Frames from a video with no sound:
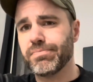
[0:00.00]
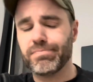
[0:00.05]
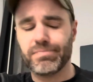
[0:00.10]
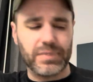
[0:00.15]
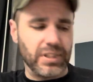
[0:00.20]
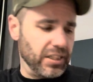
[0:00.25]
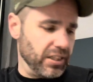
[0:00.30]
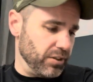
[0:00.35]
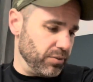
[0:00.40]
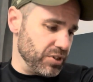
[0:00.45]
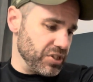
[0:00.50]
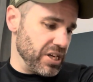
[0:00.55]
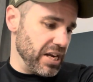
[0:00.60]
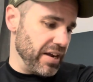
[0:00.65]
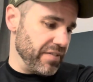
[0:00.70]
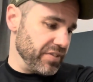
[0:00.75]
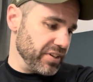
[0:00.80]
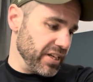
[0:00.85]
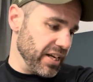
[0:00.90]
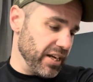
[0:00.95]
uh, which I
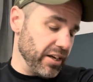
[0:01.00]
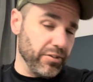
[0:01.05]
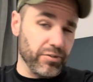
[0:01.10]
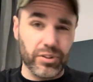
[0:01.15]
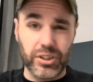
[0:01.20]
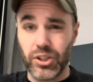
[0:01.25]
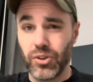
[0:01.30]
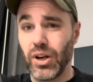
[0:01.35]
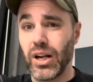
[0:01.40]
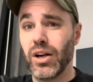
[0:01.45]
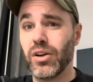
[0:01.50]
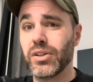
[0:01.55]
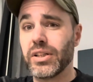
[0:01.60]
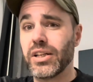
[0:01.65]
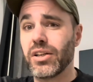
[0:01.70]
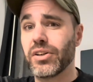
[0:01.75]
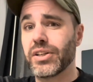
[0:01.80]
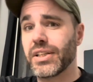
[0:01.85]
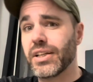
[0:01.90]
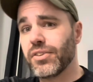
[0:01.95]
have to kind of figure out
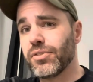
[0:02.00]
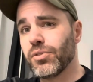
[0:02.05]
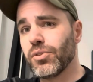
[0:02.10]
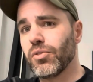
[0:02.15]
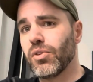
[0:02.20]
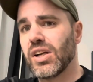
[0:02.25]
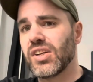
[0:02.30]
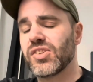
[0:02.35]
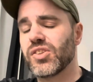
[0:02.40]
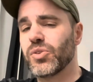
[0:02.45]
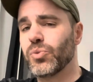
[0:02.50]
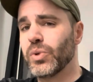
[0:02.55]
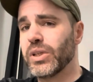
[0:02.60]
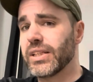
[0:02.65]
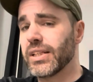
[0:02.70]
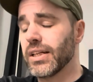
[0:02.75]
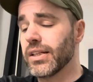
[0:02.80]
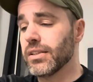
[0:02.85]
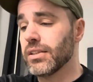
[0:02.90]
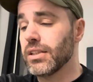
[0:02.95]
here to get through the rest of the
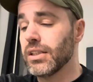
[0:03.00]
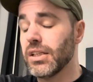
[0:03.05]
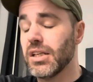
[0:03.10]
weekend.